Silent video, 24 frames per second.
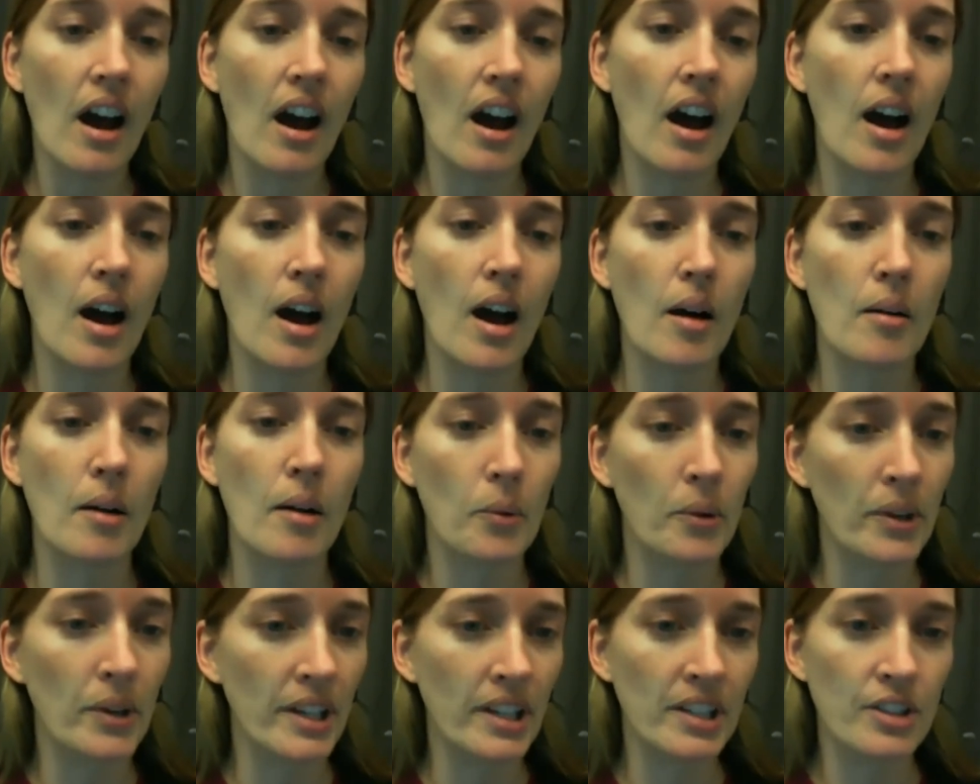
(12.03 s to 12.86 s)
I
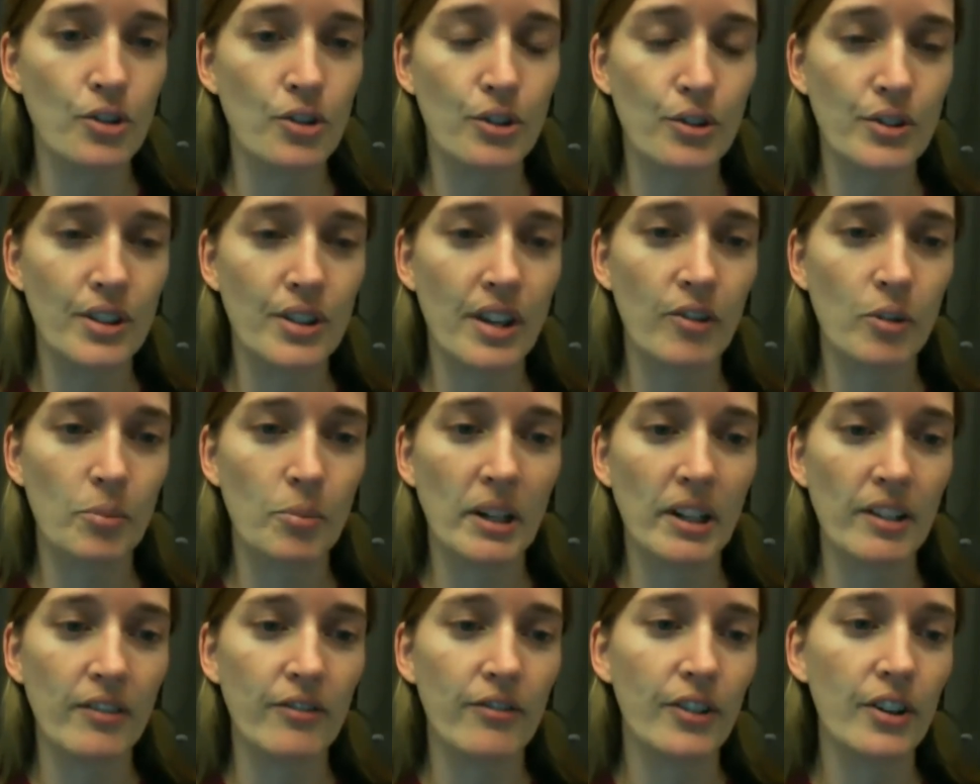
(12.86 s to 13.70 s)
want to introduce
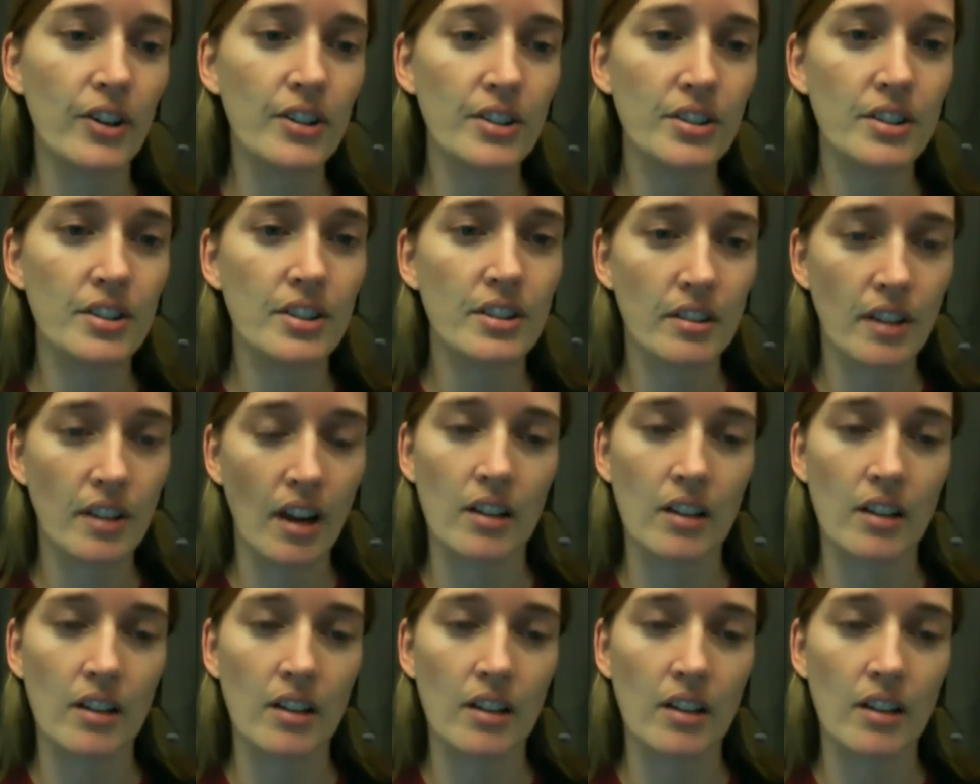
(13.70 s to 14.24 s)
everybody first.